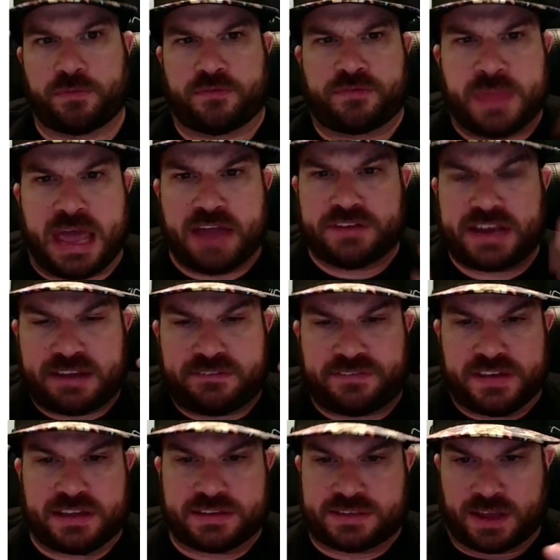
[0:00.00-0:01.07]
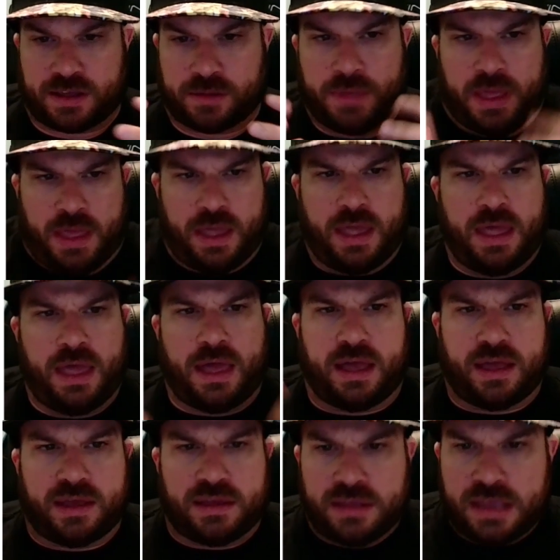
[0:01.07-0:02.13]
But from the Evercade fans hub,
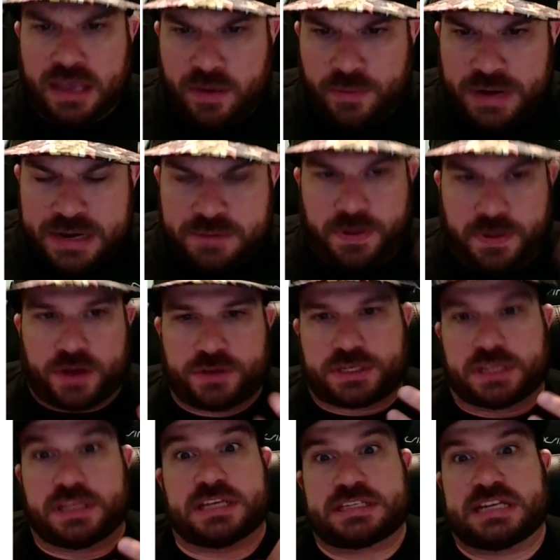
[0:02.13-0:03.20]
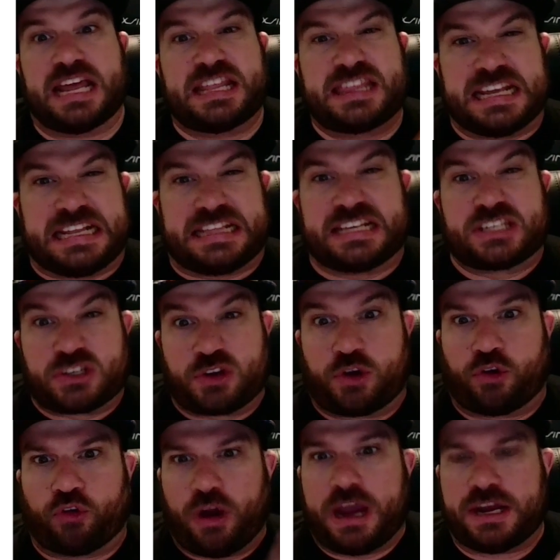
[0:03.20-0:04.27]
he went ahead and posted this, and I think this is
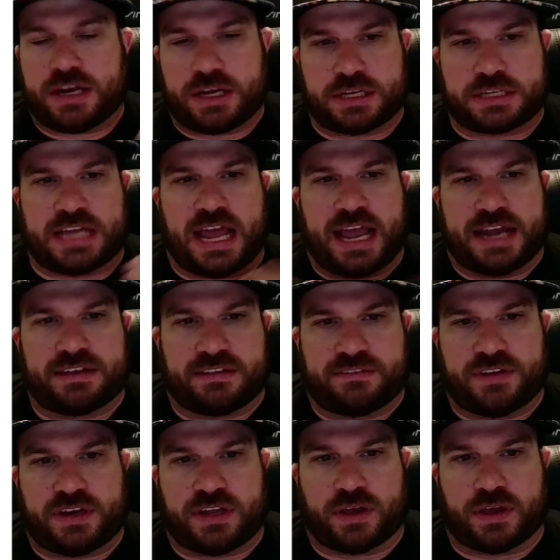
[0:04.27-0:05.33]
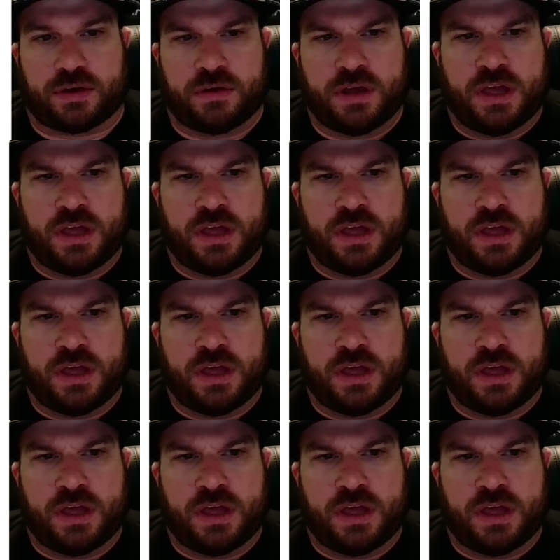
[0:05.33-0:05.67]
great and a good time to the video.